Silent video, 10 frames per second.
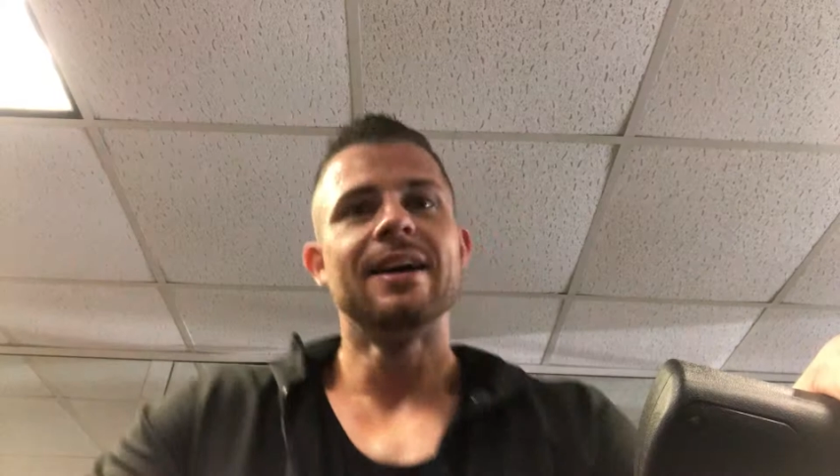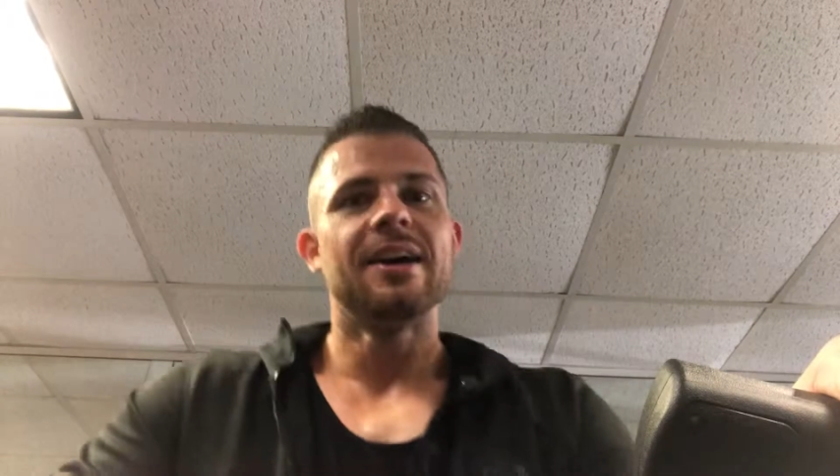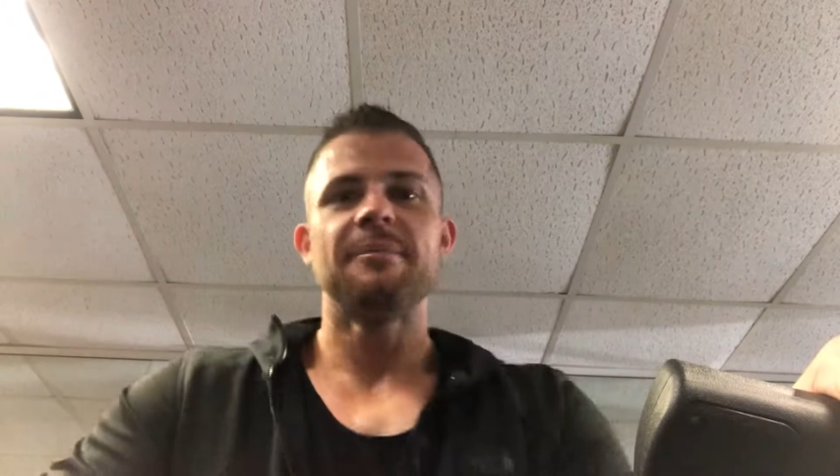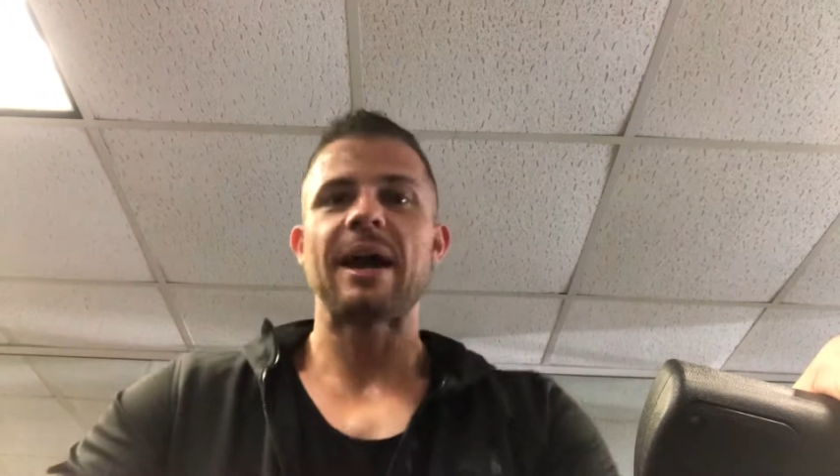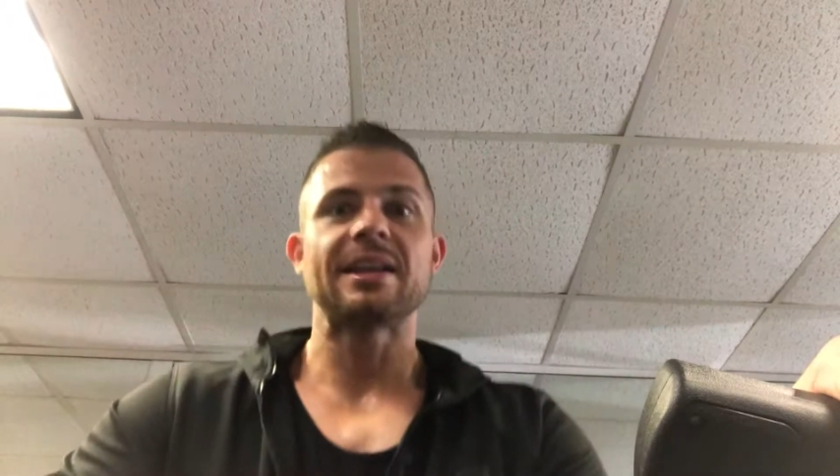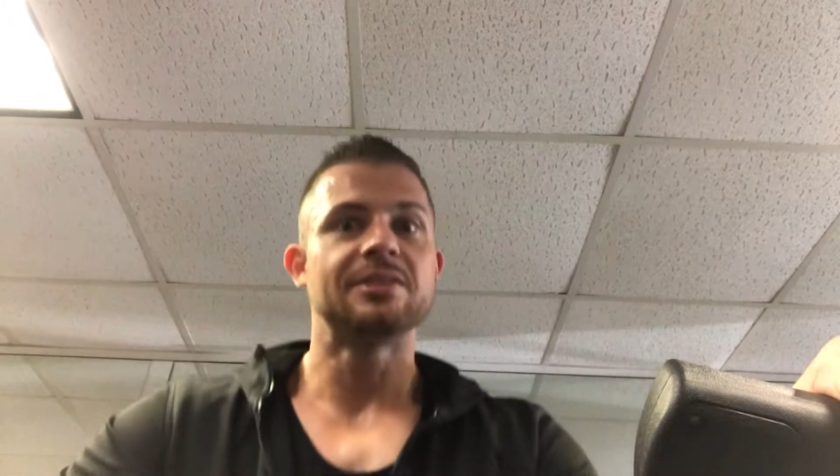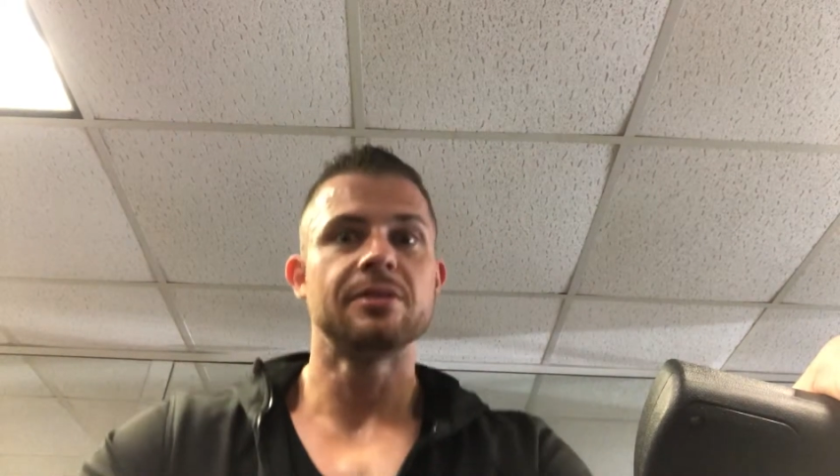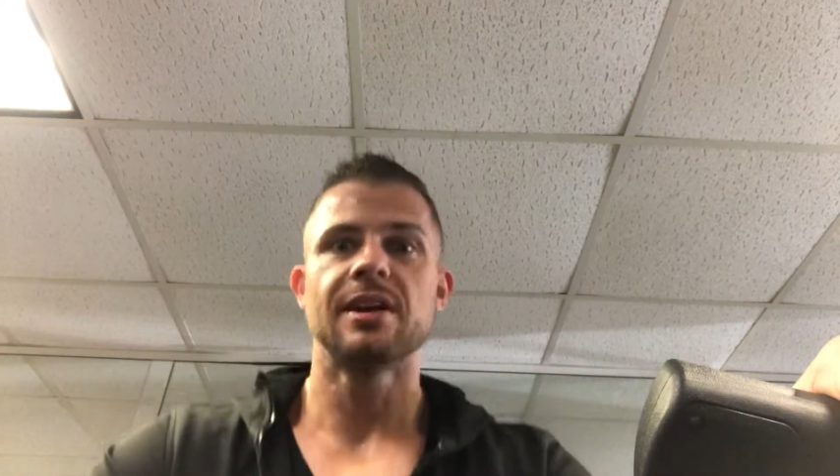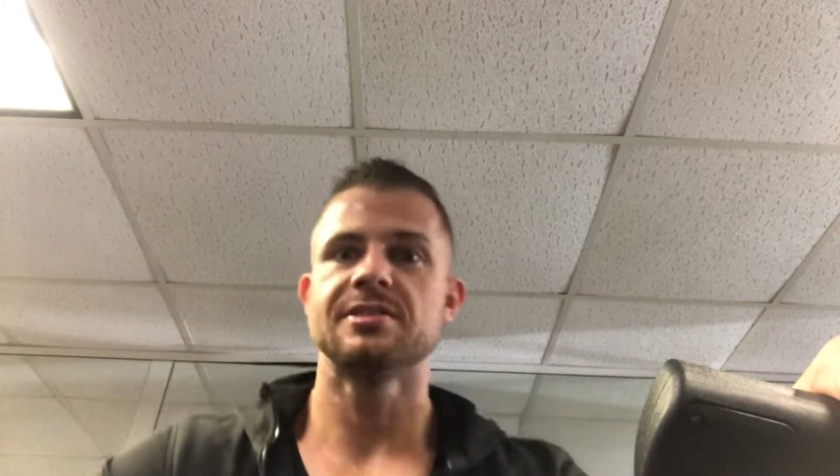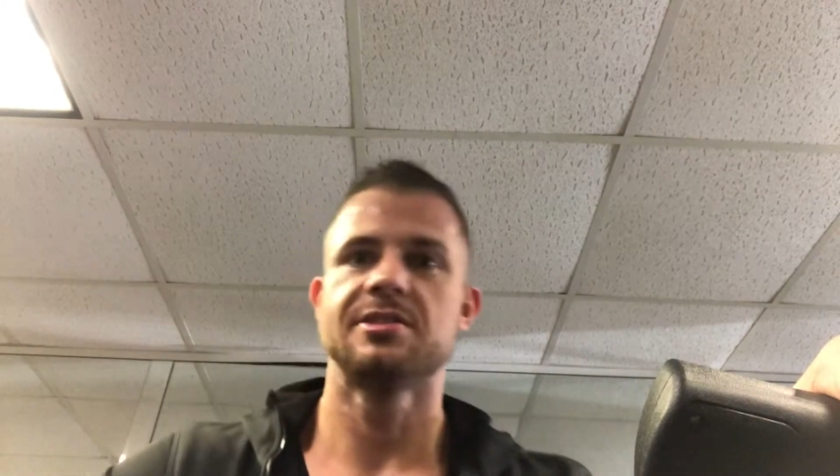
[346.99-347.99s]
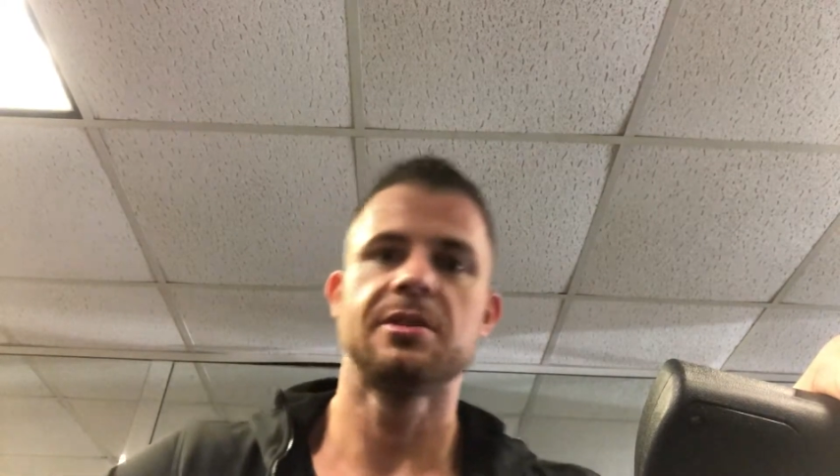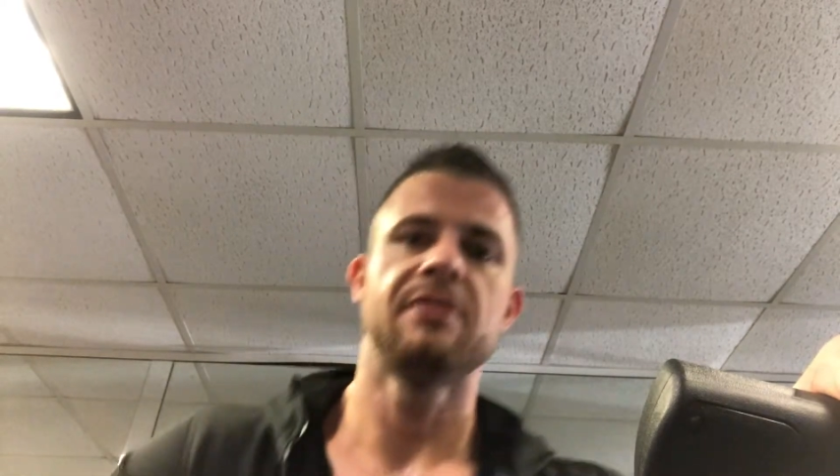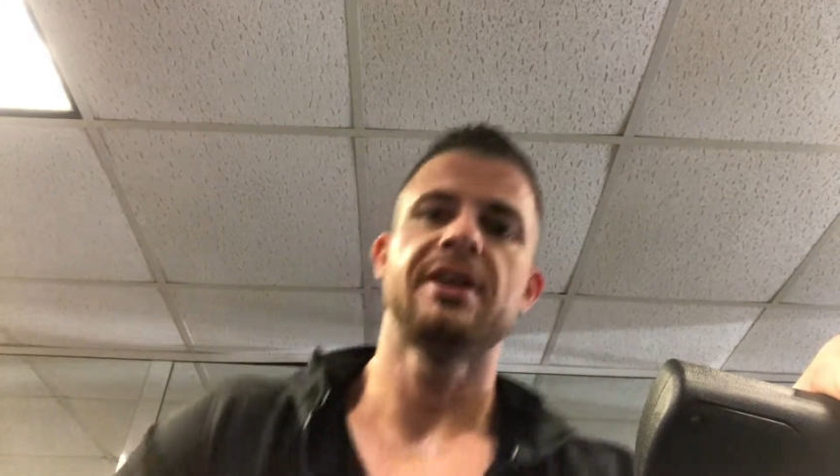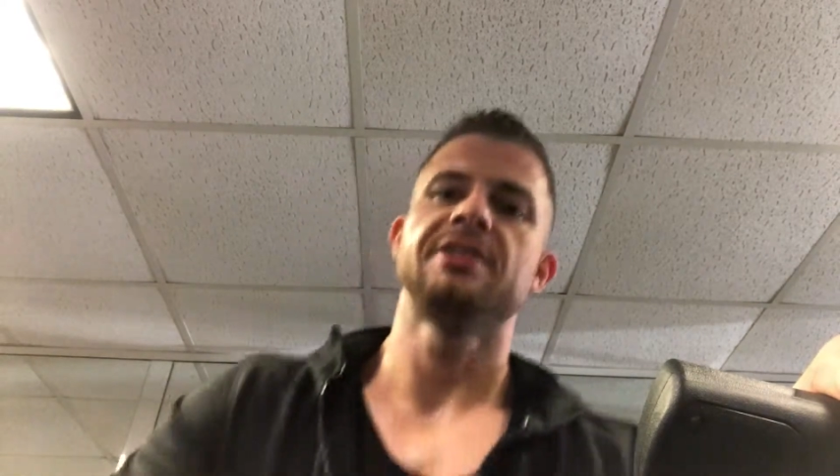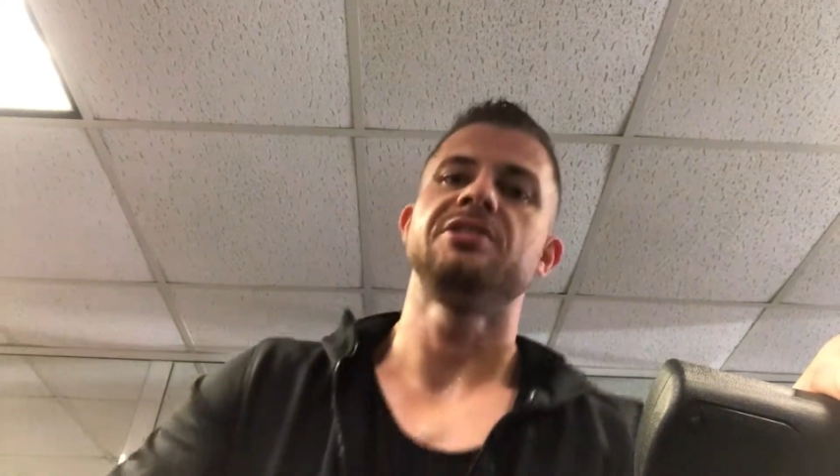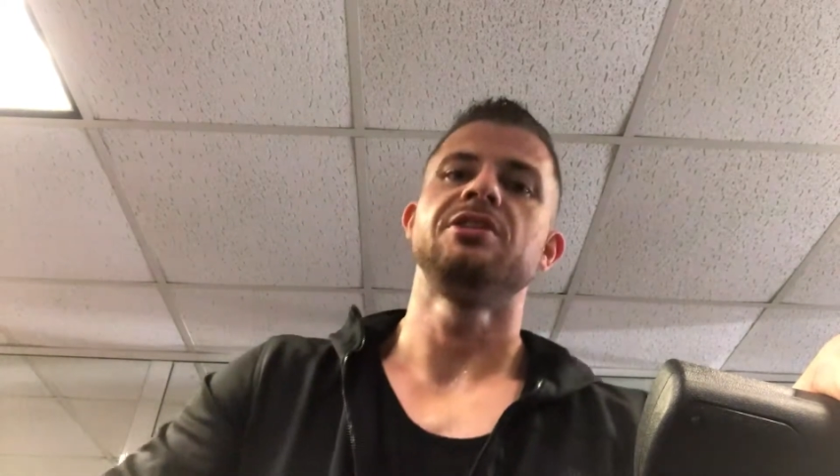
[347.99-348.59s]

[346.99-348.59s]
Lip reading: And back in 2012, I had